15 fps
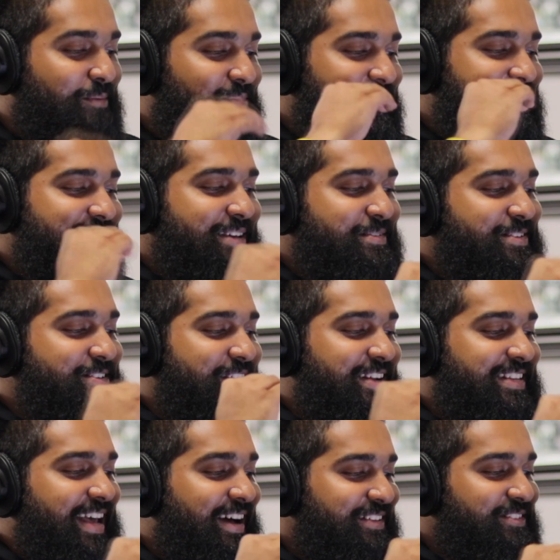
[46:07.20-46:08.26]
So I'm going to skip
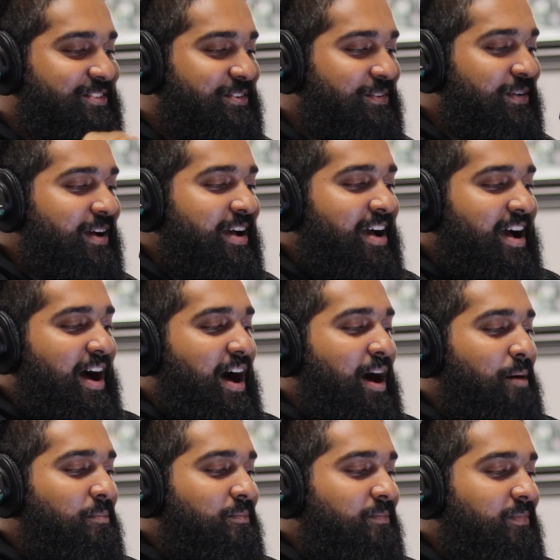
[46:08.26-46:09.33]
straight down to
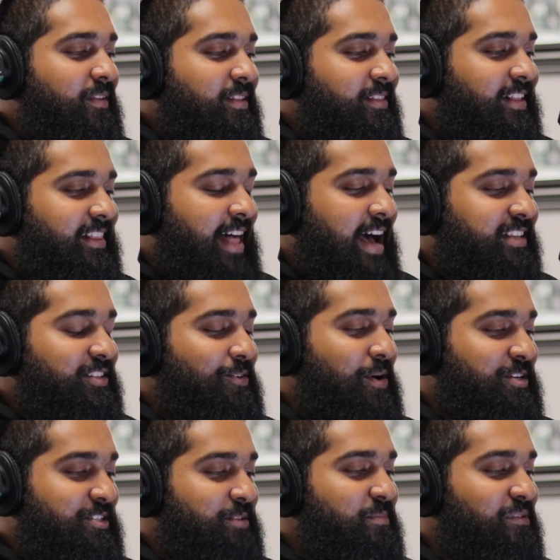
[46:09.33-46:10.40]
the last
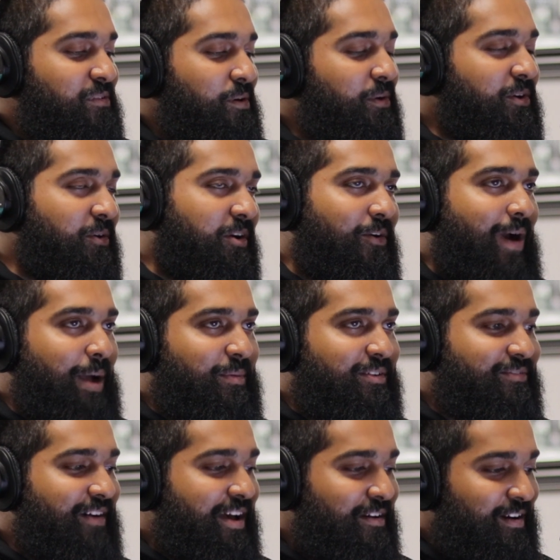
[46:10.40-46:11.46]
question before we go into
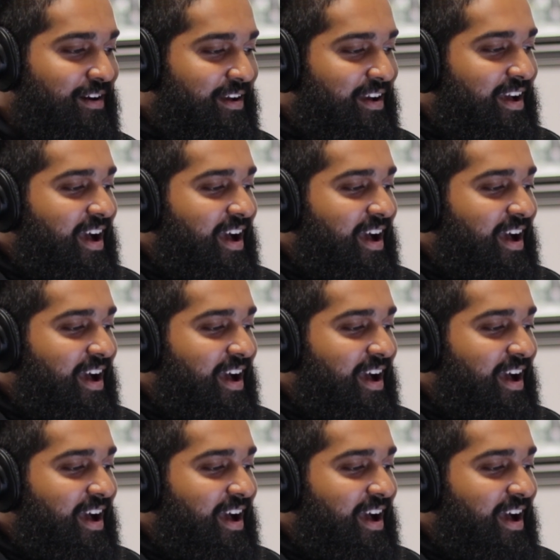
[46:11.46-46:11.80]
rapid fire.